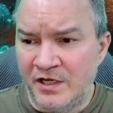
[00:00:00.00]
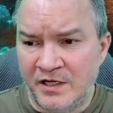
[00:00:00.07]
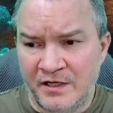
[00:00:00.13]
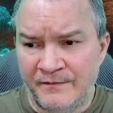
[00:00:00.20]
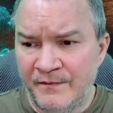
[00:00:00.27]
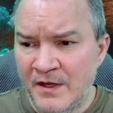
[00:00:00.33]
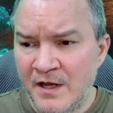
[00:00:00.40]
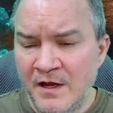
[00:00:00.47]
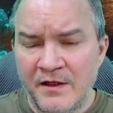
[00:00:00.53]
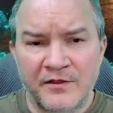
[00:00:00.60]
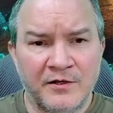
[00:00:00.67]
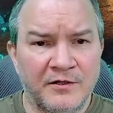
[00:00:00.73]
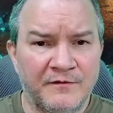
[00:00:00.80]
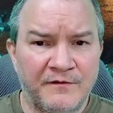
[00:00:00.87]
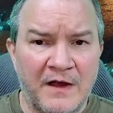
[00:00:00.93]
and
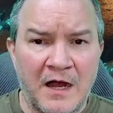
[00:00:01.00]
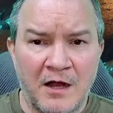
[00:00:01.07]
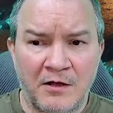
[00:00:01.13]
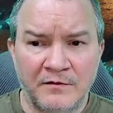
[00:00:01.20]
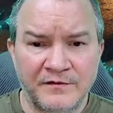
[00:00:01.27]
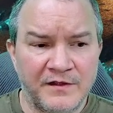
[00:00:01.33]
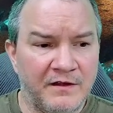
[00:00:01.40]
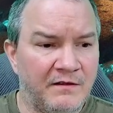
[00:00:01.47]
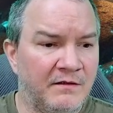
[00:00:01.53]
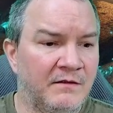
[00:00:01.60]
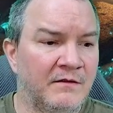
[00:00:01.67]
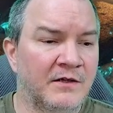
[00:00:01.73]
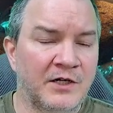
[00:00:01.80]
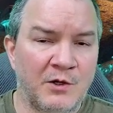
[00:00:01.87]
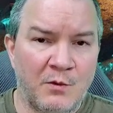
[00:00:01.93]
they're involved,
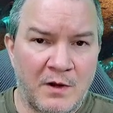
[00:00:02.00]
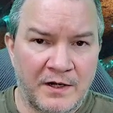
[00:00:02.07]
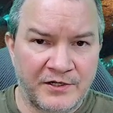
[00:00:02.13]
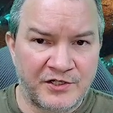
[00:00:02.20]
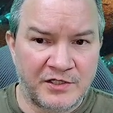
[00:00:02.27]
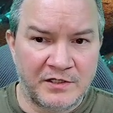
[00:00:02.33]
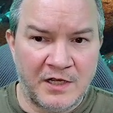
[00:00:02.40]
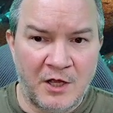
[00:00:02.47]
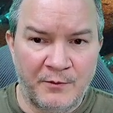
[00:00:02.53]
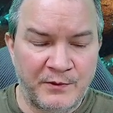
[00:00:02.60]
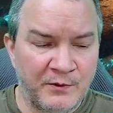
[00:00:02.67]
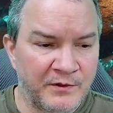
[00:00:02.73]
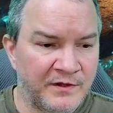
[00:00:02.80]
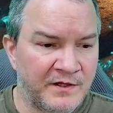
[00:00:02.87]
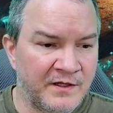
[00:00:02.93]
they're going to want to help you
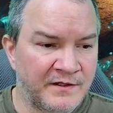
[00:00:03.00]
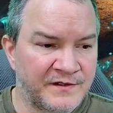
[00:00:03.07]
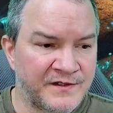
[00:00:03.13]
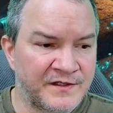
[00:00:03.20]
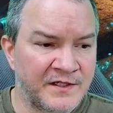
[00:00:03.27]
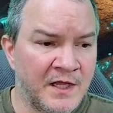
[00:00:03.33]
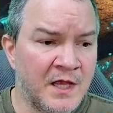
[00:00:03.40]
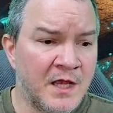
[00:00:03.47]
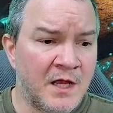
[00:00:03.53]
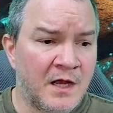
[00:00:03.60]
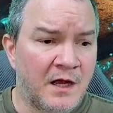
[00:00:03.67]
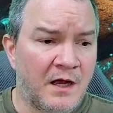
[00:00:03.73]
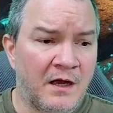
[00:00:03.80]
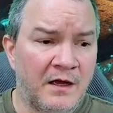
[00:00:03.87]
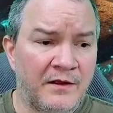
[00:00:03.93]
with this.
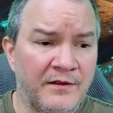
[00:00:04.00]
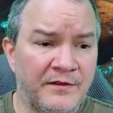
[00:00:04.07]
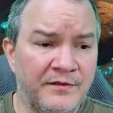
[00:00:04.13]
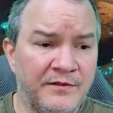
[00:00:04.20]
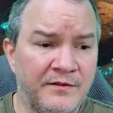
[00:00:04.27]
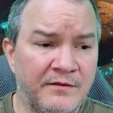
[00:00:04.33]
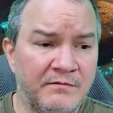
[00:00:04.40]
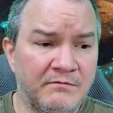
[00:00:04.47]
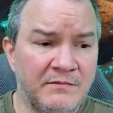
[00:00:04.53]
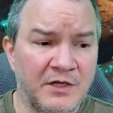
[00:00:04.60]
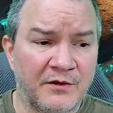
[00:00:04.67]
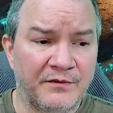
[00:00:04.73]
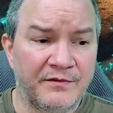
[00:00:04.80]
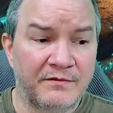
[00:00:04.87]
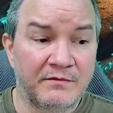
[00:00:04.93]
Uh,
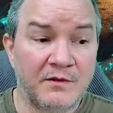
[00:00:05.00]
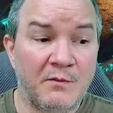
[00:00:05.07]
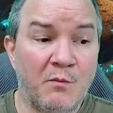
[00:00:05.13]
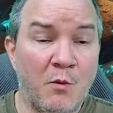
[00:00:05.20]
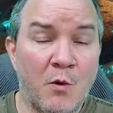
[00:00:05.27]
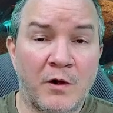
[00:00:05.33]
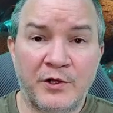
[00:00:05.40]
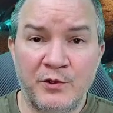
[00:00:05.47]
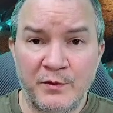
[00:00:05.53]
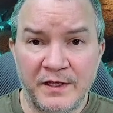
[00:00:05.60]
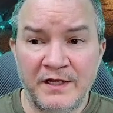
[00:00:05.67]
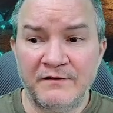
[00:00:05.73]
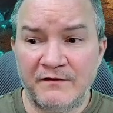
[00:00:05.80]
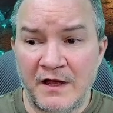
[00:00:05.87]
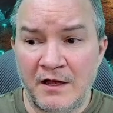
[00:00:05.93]
the more you
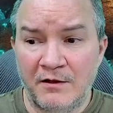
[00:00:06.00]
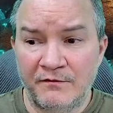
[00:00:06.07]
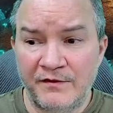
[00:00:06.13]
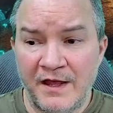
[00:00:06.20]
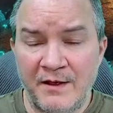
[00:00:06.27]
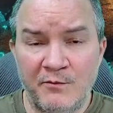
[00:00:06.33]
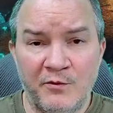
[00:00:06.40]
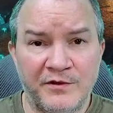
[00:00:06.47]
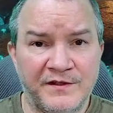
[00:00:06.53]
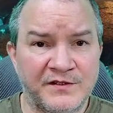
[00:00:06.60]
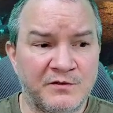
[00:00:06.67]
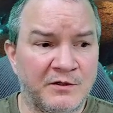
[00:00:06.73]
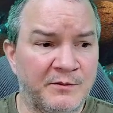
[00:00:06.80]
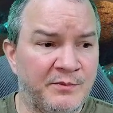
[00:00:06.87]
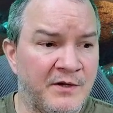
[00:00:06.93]
involve them with this
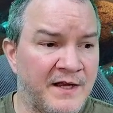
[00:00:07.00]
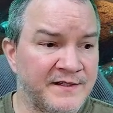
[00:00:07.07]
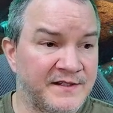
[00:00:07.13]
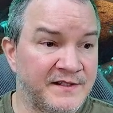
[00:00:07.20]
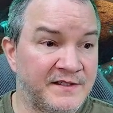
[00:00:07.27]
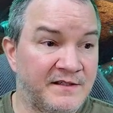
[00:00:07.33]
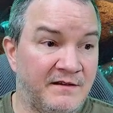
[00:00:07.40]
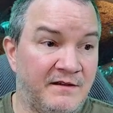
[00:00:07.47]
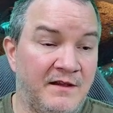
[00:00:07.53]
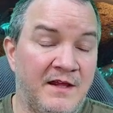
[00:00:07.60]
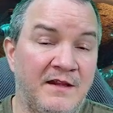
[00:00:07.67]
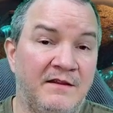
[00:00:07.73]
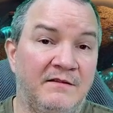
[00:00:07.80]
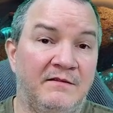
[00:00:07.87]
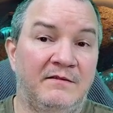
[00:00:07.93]
sort of process,
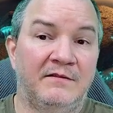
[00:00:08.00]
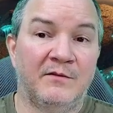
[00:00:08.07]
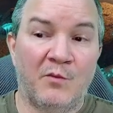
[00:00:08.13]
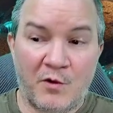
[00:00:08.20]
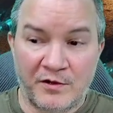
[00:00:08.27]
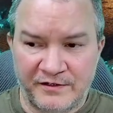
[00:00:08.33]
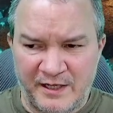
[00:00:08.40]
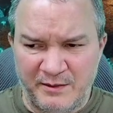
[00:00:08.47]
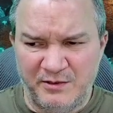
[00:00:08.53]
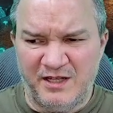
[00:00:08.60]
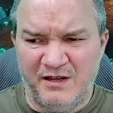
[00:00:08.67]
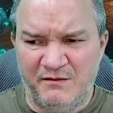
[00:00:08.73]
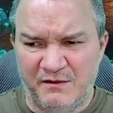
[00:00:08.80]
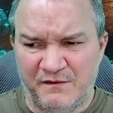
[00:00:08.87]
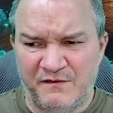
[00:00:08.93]
then the more they're able to
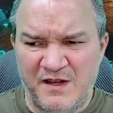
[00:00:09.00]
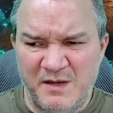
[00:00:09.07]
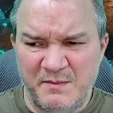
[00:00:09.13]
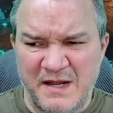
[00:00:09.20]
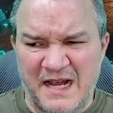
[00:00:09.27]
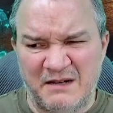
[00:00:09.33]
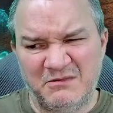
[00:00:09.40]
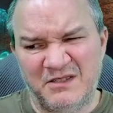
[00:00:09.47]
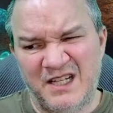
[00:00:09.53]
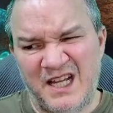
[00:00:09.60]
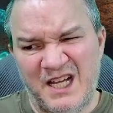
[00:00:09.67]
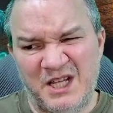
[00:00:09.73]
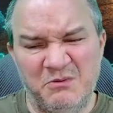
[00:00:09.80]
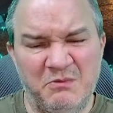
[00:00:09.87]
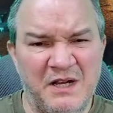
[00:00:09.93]
give you feedback. Well,
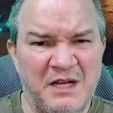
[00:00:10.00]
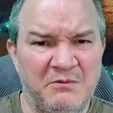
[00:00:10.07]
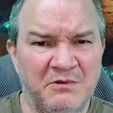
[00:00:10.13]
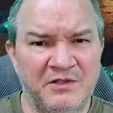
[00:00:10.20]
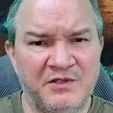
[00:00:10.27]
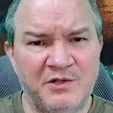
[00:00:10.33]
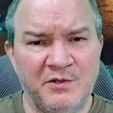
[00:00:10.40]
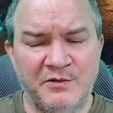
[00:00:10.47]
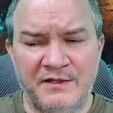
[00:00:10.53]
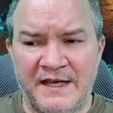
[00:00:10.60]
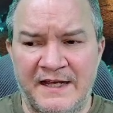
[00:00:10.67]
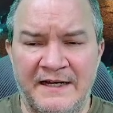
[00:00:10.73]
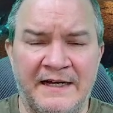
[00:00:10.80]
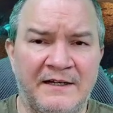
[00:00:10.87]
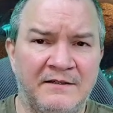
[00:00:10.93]
hey, the way we're doing
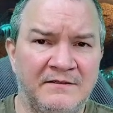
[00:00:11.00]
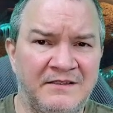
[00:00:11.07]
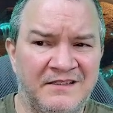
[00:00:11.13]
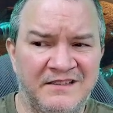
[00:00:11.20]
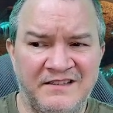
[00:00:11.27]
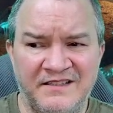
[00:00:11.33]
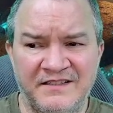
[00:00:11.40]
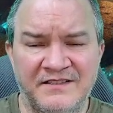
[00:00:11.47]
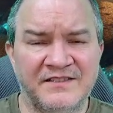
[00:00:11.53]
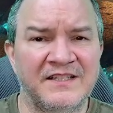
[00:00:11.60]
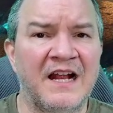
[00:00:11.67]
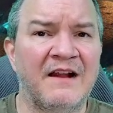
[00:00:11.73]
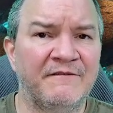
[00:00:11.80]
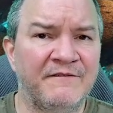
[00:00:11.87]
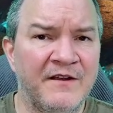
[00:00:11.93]
that, I think it's
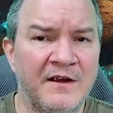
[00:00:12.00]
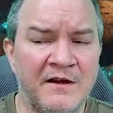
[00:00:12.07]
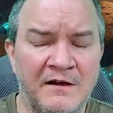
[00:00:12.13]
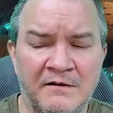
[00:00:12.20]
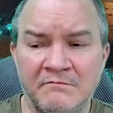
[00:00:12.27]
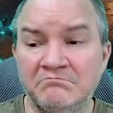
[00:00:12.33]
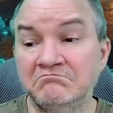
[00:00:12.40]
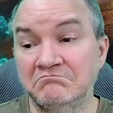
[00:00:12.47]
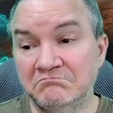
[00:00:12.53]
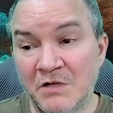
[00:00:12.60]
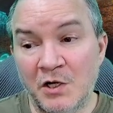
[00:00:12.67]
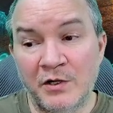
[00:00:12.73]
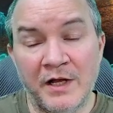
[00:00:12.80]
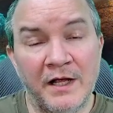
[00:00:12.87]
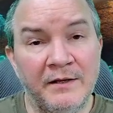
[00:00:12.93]
not fair.
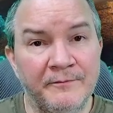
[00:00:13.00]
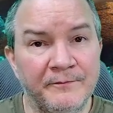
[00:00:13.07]
Okay.